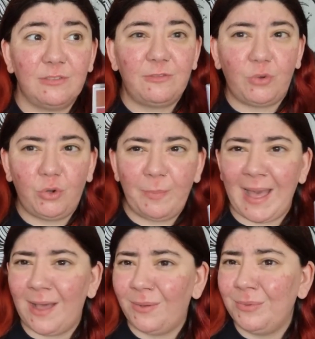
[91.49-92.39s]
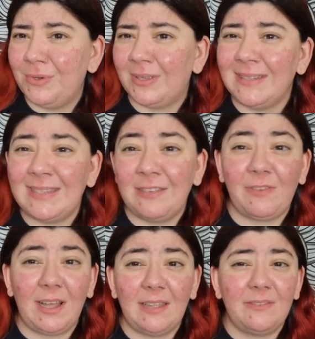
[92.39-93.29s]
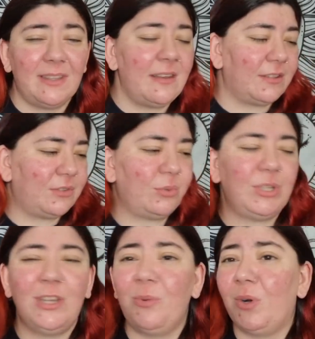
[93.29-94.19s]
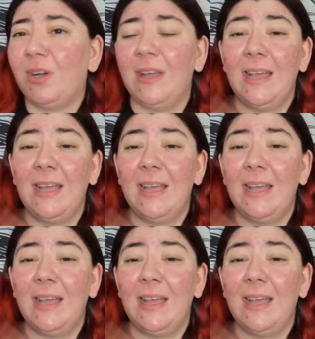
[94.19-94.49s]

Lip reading: £4.95, and I thought, you know what,